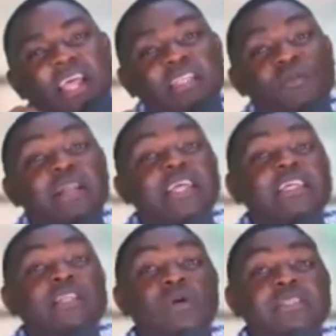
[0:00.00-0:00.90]
Into what they
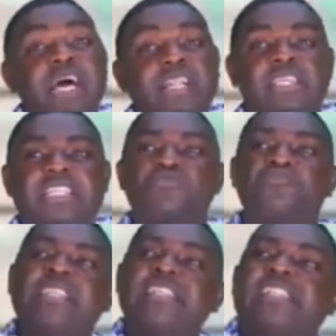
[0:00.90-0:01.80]
did was that, they
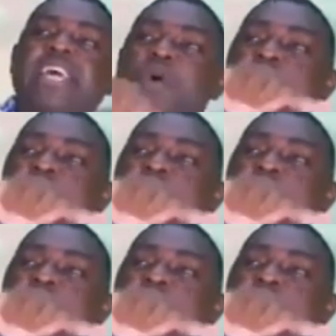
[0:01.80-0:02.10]
registered